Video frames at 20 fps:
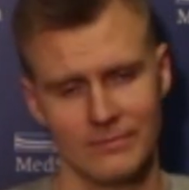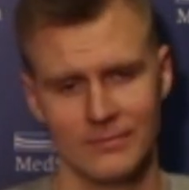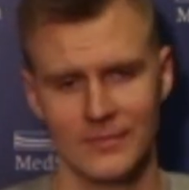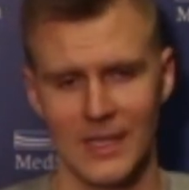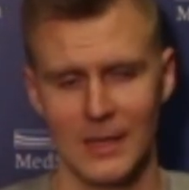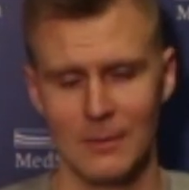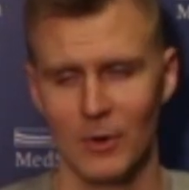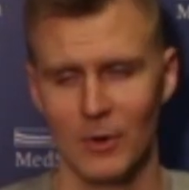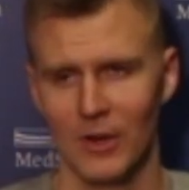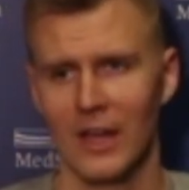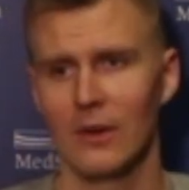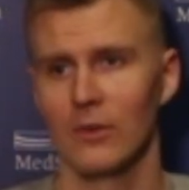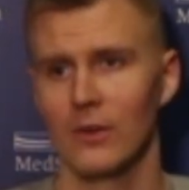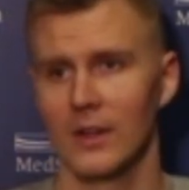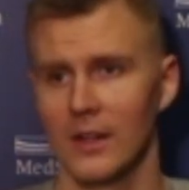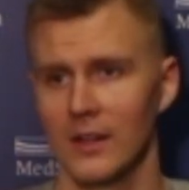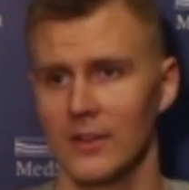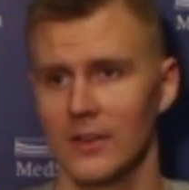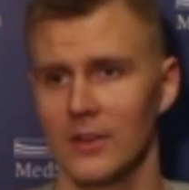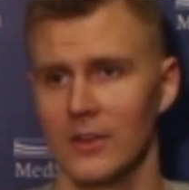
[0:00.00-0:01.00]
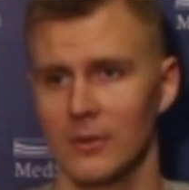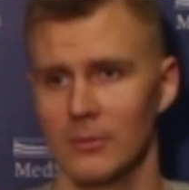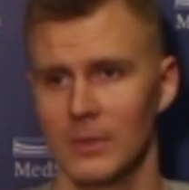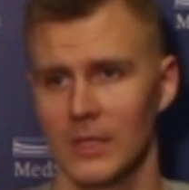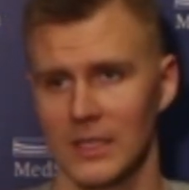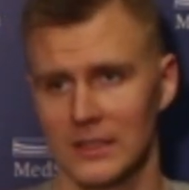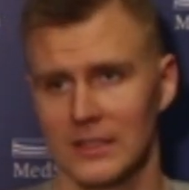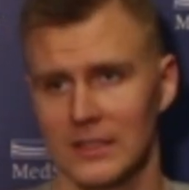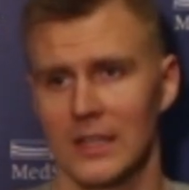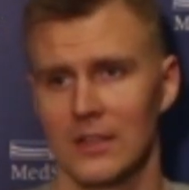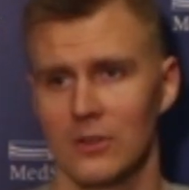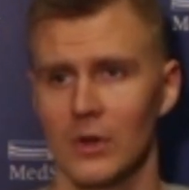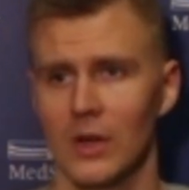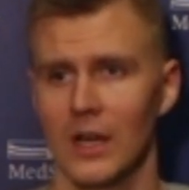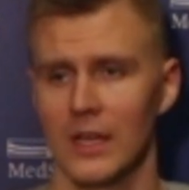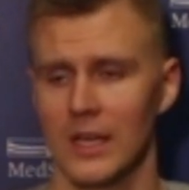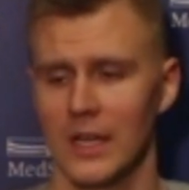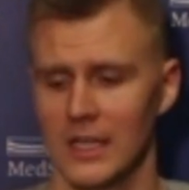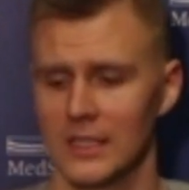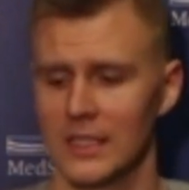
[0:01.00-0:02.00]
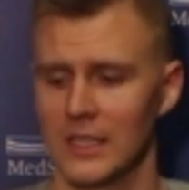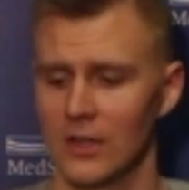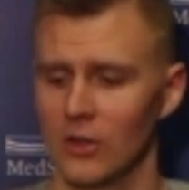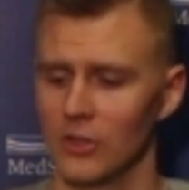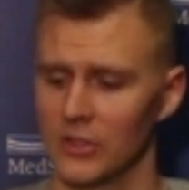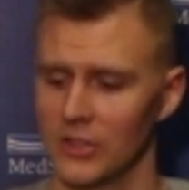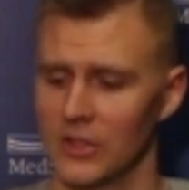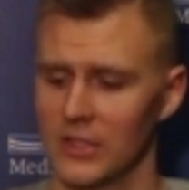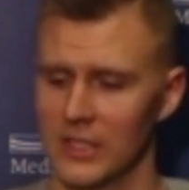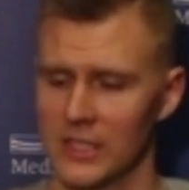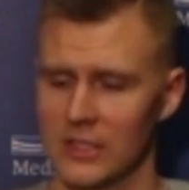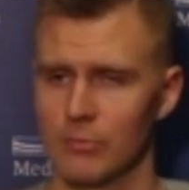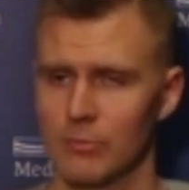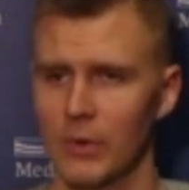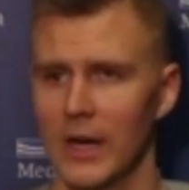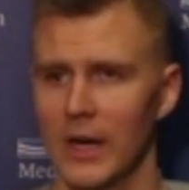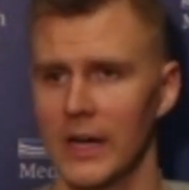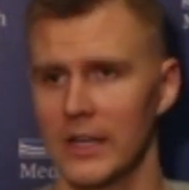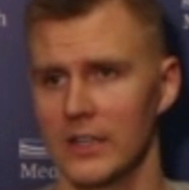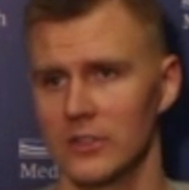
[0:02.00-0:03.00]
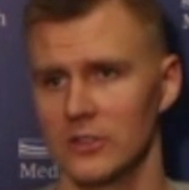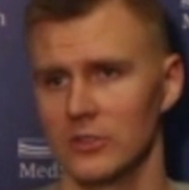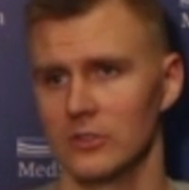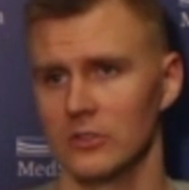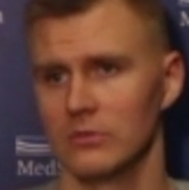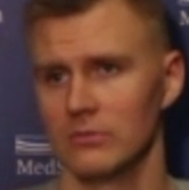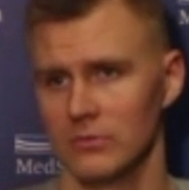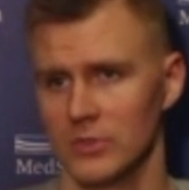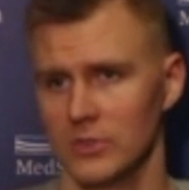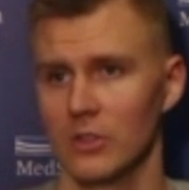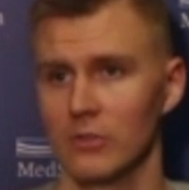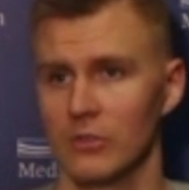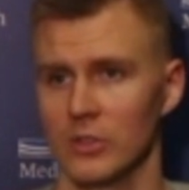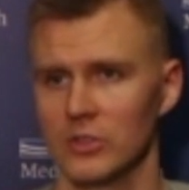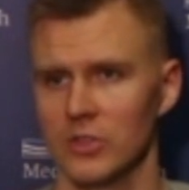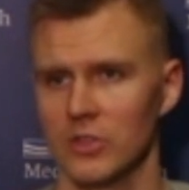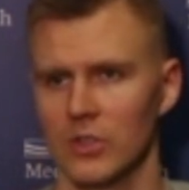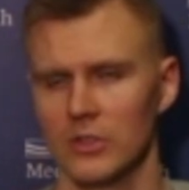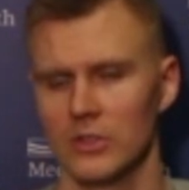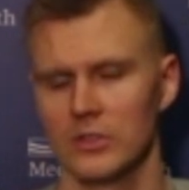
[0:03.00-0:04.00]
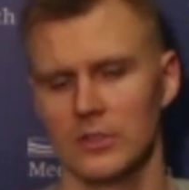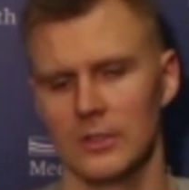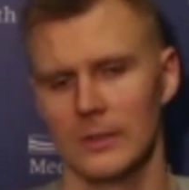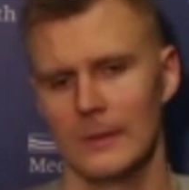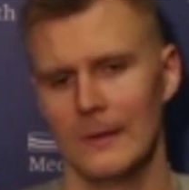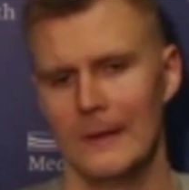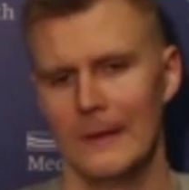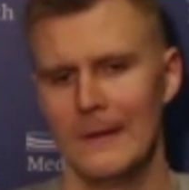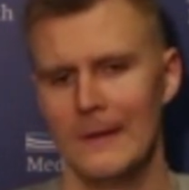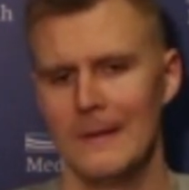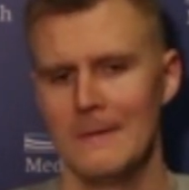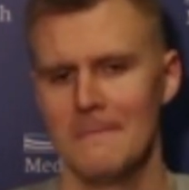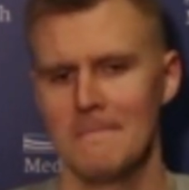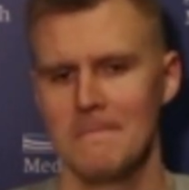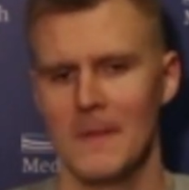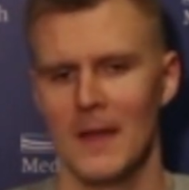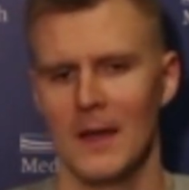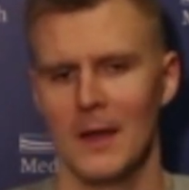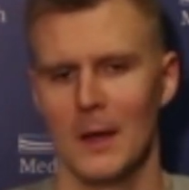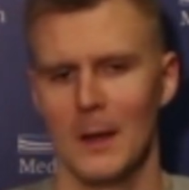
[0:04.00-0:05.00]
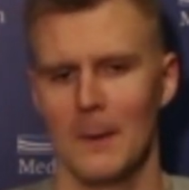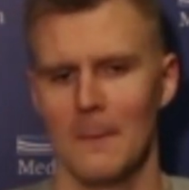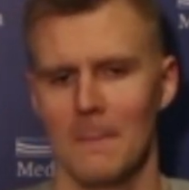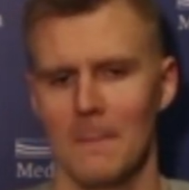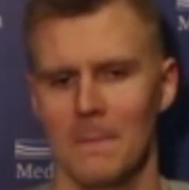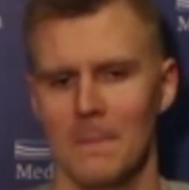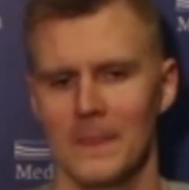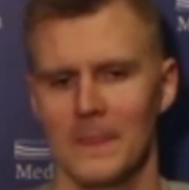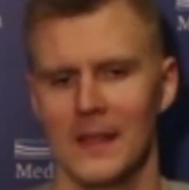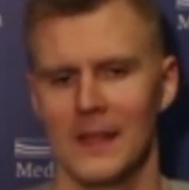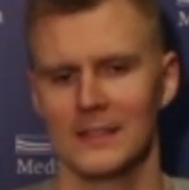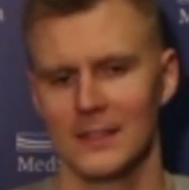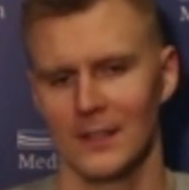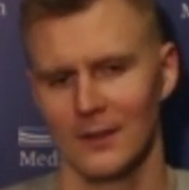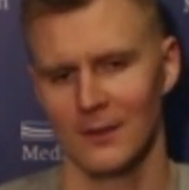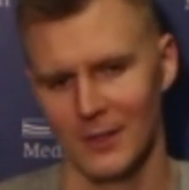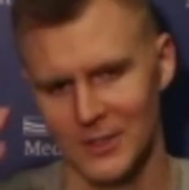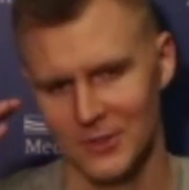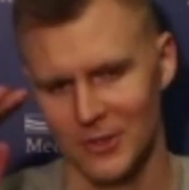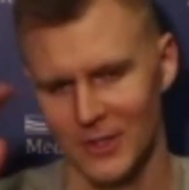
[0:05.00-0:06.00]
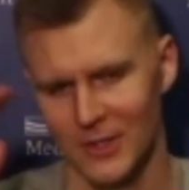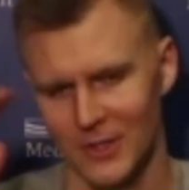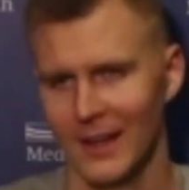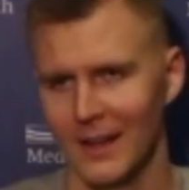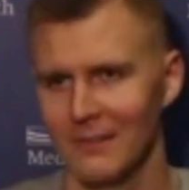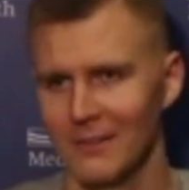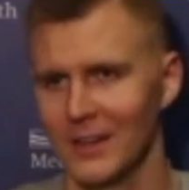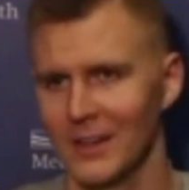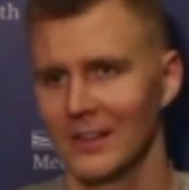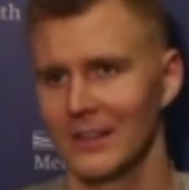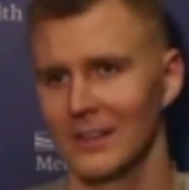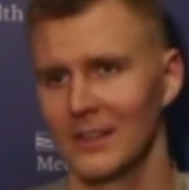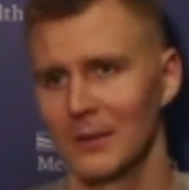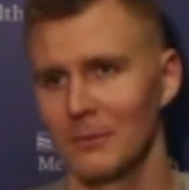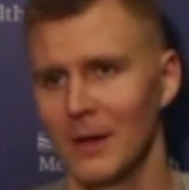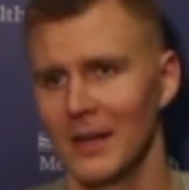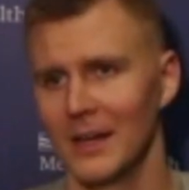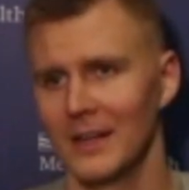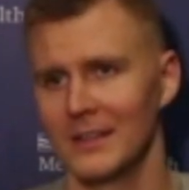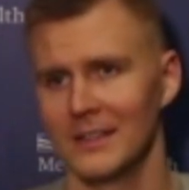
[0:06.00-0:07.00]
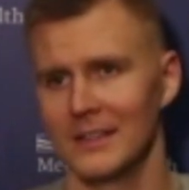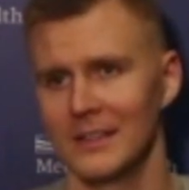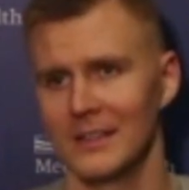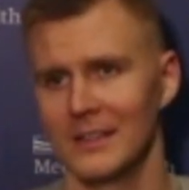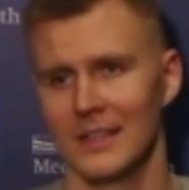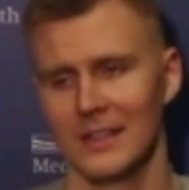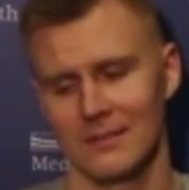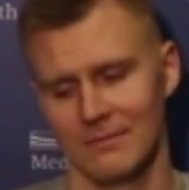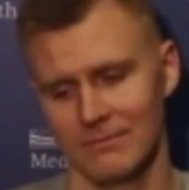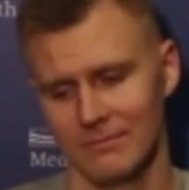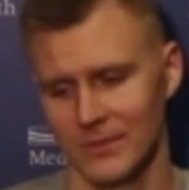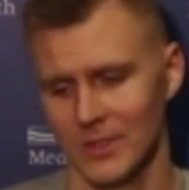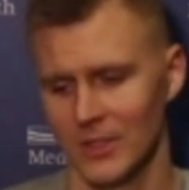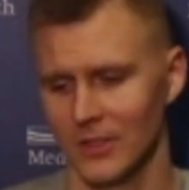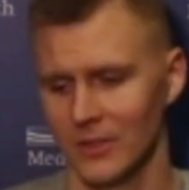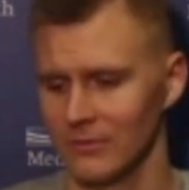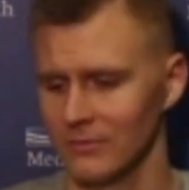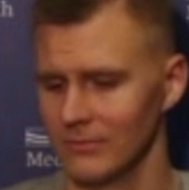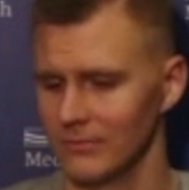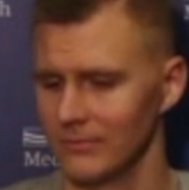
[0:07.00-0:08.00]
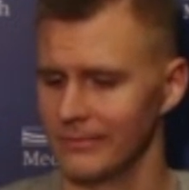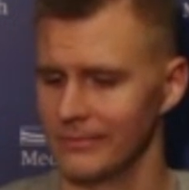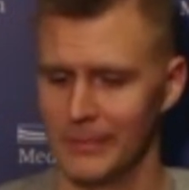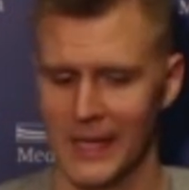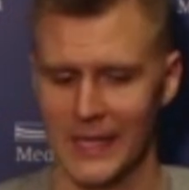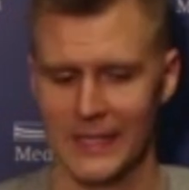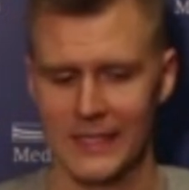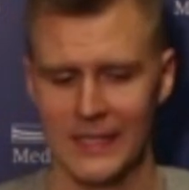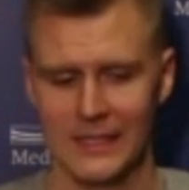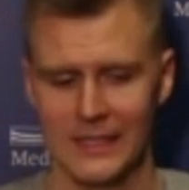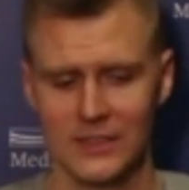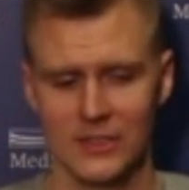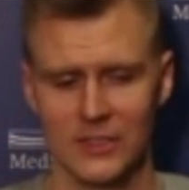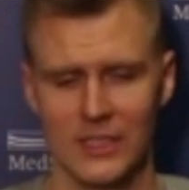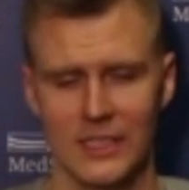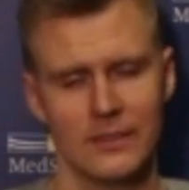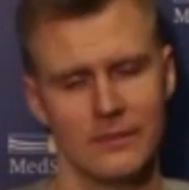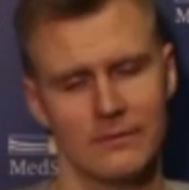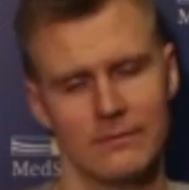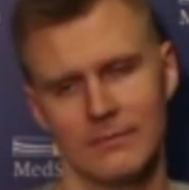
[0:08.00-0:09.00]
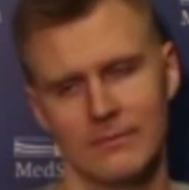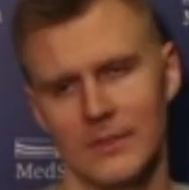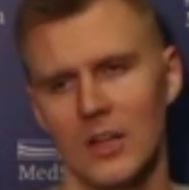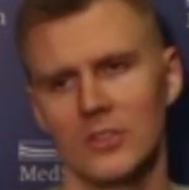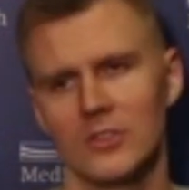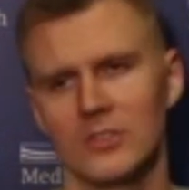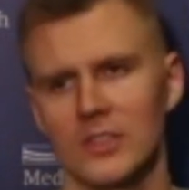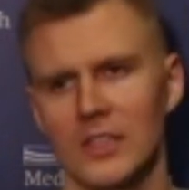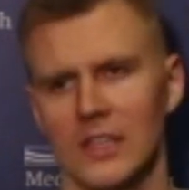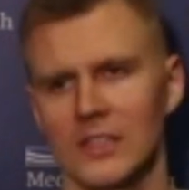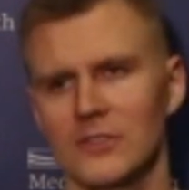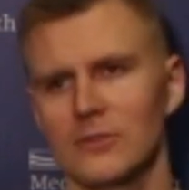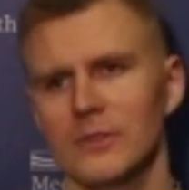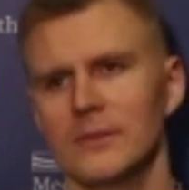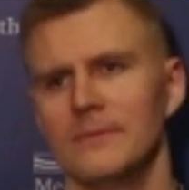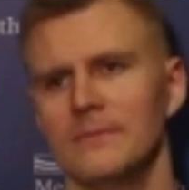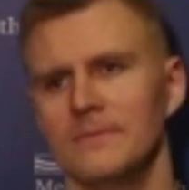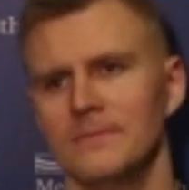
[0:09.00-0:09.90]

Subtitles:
I'm okay with it, you know, because I knew I did all the things prior to the result. That's how I try to have a clear mind. And then, you know, bad night tonight, on to the next one.